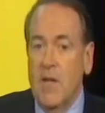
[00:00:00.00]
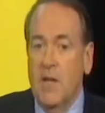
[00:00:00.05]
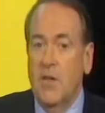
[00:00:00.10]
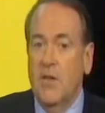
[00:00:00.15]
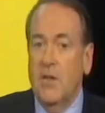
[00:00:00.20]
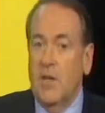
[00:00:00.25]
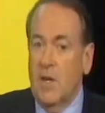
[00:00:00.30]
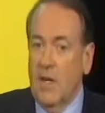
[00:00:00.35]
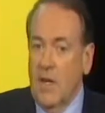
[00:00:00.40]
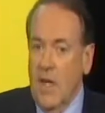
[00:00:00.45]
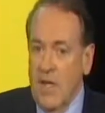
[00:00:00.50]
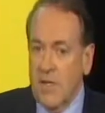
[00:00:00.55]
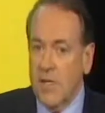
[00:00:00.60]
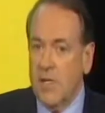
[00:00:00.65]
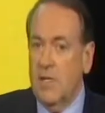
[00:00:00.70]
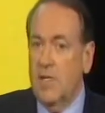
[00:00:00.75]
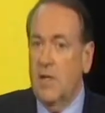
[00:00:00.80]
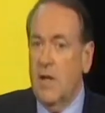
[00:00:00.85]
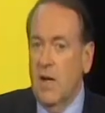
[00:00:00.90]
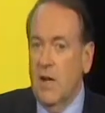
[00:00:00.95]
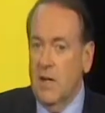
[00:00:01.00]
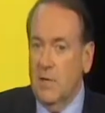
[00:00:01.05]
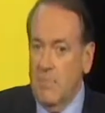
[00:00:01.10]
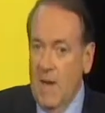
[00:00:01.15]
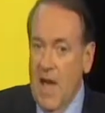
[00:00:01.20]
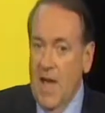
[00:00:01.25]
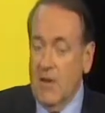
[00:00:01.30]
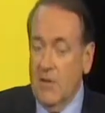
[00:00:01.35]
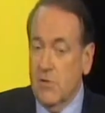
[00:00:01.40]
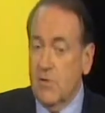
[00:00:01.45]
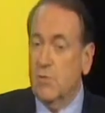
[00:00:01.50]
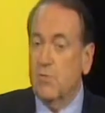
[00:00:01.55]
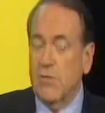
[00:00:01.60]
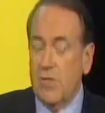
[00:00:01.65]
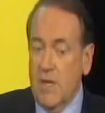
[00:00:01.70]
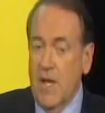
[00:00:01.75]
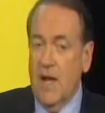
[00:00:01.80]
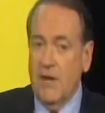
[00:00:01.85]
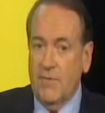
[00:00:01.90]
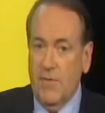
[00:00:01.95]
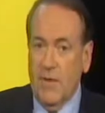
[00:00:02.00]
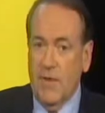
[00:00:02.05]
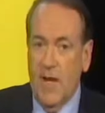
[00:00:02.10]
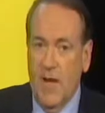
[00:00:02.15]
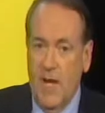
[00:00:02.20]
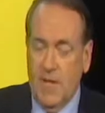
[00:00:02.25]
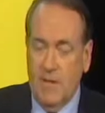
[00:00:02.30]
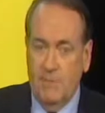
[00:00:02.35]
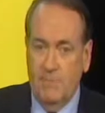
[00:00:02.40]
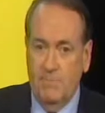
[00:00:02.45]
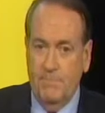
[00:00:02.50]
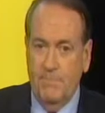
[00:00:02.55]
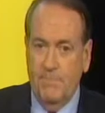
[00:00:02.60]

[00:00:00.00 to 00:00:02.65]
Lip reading: the lesson on manners was not forgotten.